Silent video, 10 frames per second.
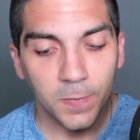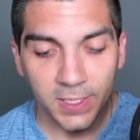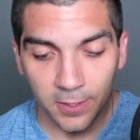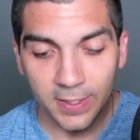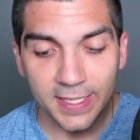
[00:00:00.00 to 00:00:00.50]

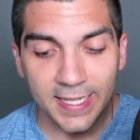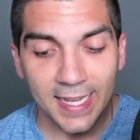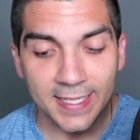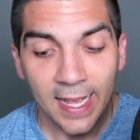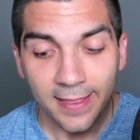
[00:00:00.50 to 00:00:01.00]
During the
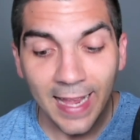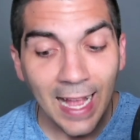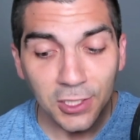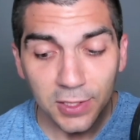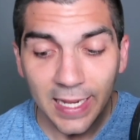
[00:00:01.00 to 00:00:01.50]
test, they
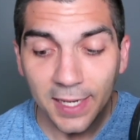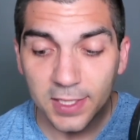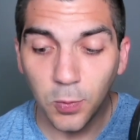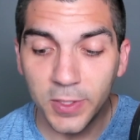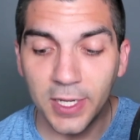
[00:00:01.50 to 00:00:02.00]
actually had to
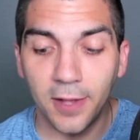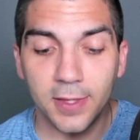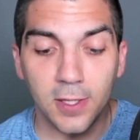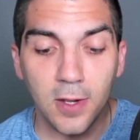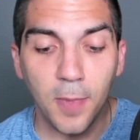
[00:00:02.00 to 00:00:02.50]
switch out the
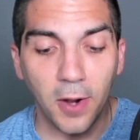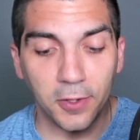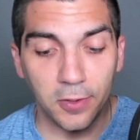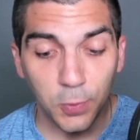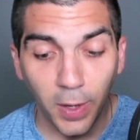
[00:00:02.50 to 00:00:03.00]
lung
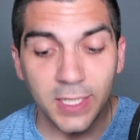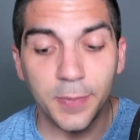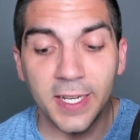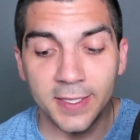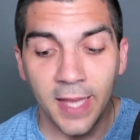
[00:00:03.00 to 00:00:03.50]
monitor twice
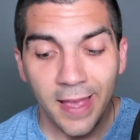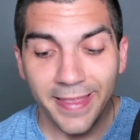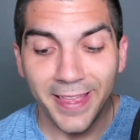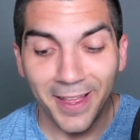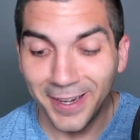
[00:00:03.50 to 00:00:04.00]
because they
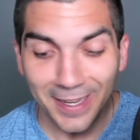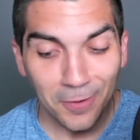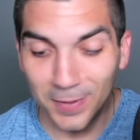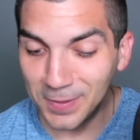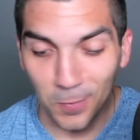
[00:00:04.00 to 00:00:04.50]
thought it
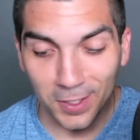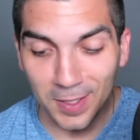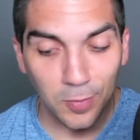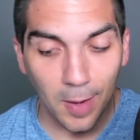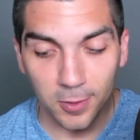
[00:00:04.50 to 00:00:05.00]
wasn't working
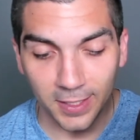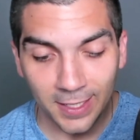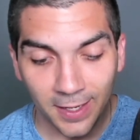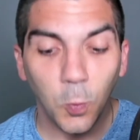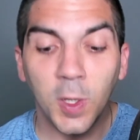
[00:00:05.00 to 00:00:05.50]
properly.
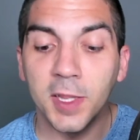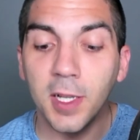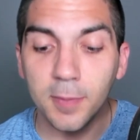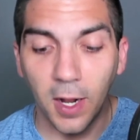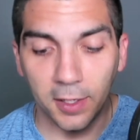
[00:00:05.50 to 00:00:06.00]
When a
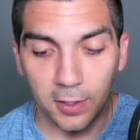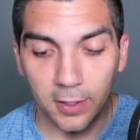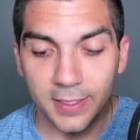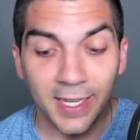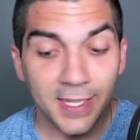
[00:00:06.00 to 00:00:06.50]
lung
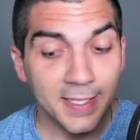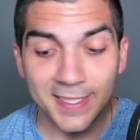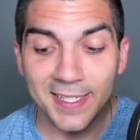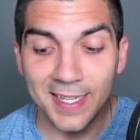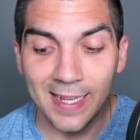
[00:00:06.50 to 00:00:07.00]
monitor doesn't
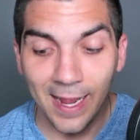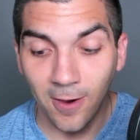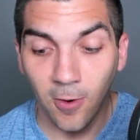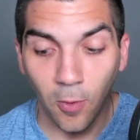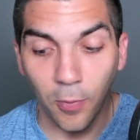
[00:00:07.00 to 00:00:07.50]
sense any
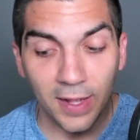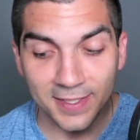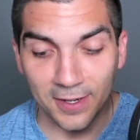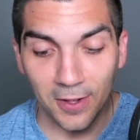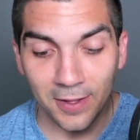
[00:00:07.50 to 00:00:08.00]
air or breaths
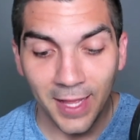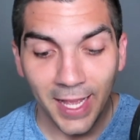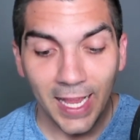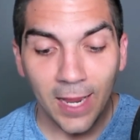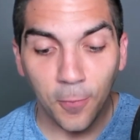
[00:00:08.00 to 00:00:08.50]
at all,
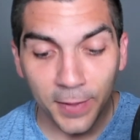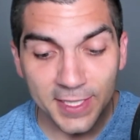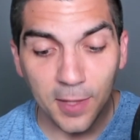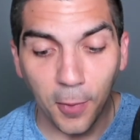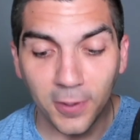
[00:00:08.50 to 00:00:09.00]
it reads
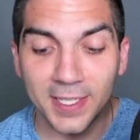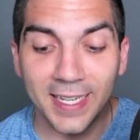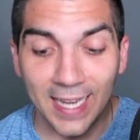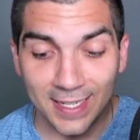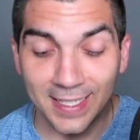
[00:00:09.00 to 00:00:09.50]
the person
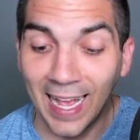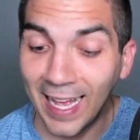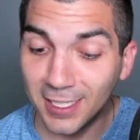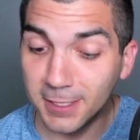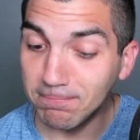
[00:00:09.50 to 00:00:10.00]
connected
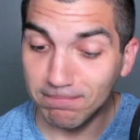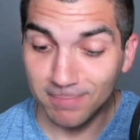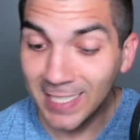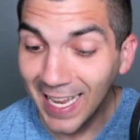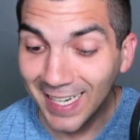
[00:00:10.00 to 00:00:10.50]
as
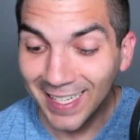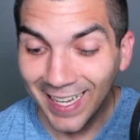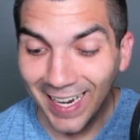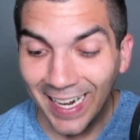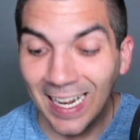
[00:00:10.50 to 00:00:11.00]
dead,
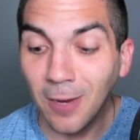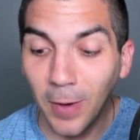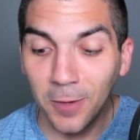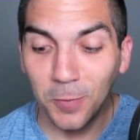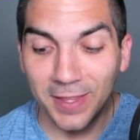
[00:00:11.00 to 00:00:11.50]
and I
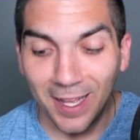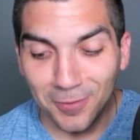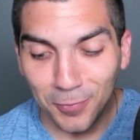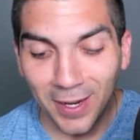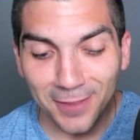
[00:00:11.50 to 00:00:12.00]
went
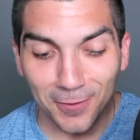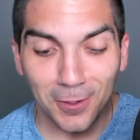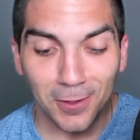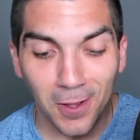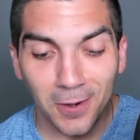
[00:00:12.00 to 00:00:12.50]
without breath for
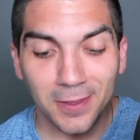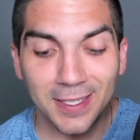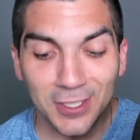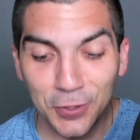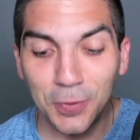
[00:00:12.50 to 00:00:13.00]
longer than
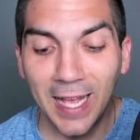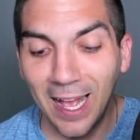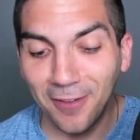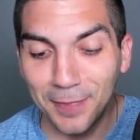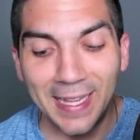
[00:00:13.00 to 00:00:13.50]

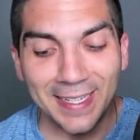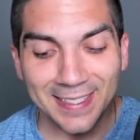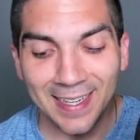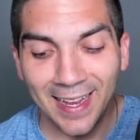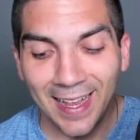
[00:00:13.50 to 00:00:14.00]
2.5 minutes.